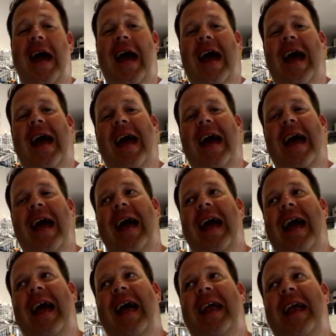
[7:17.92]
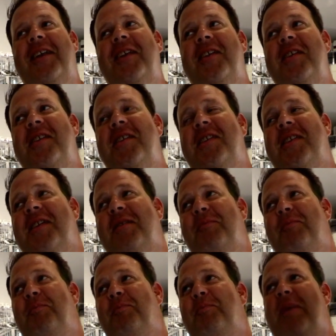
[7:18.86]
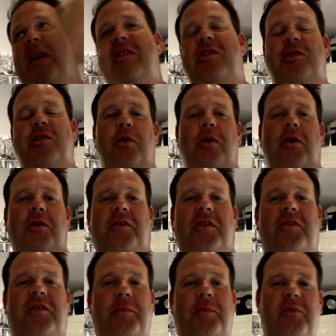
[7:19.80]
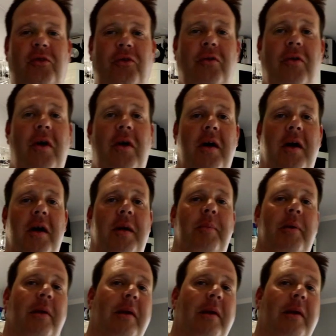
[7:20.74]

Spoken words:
And be sure to subscribe,